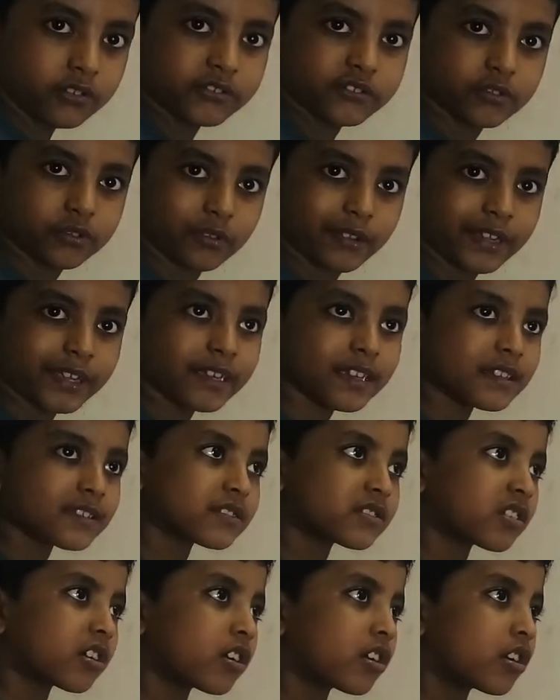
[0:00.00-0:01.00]

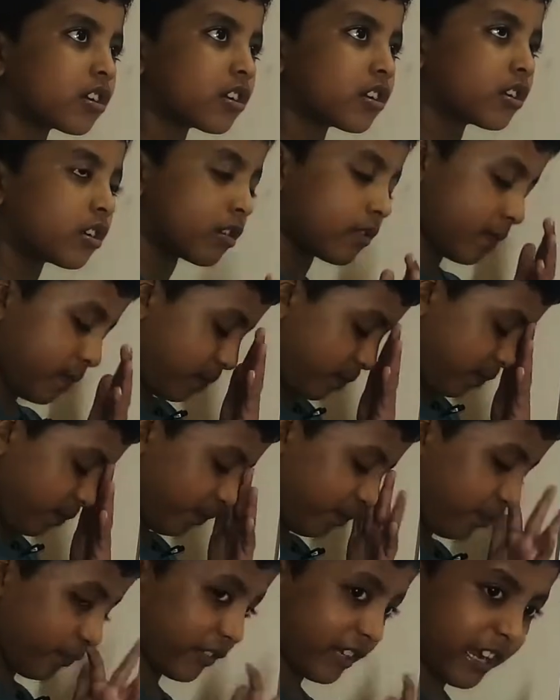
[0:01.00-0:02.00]
lands are
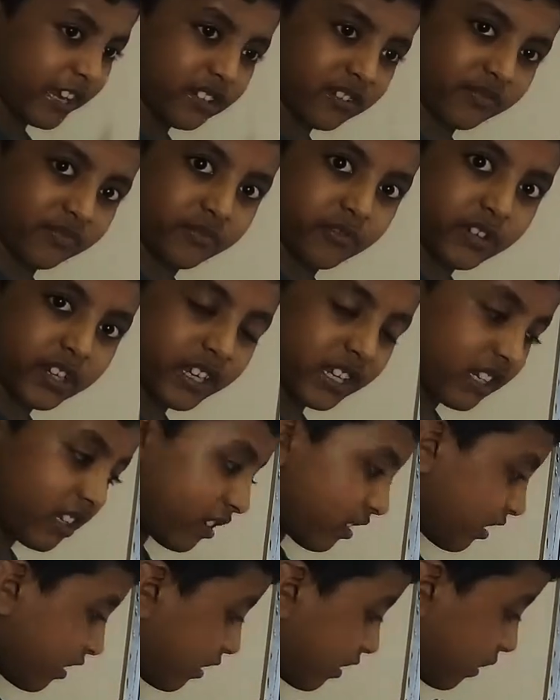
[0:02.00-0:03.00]
kind of
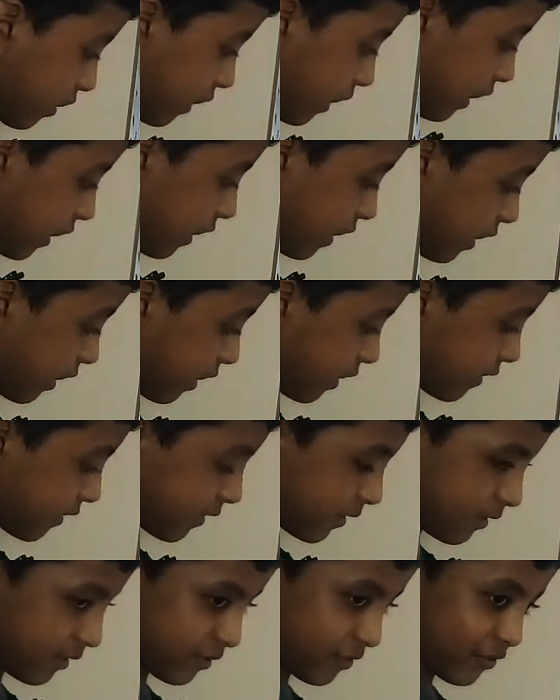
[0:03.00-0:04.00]
green, and
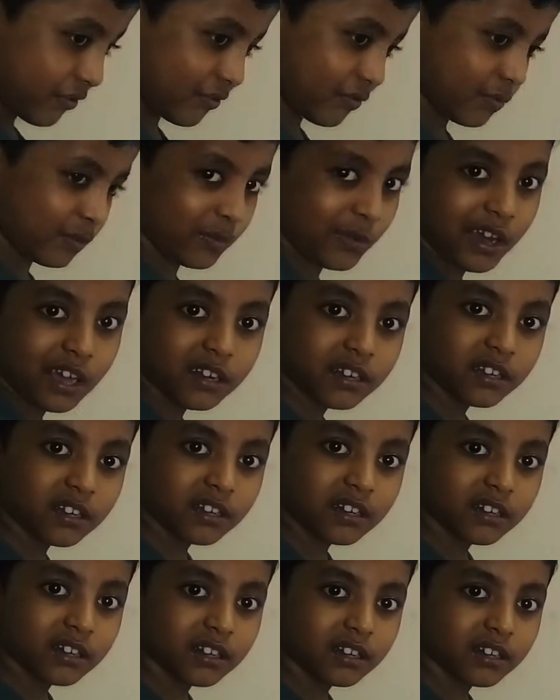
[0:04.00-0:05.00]
it's water.
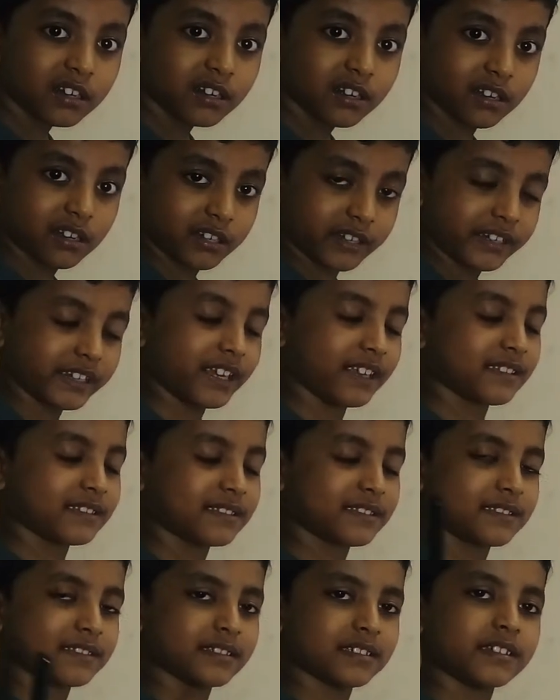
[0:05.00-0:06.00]

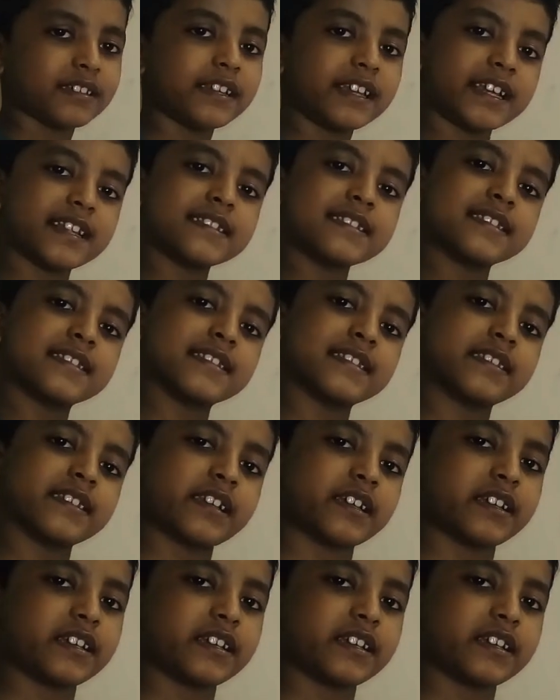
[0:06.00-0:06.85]
Yes, it's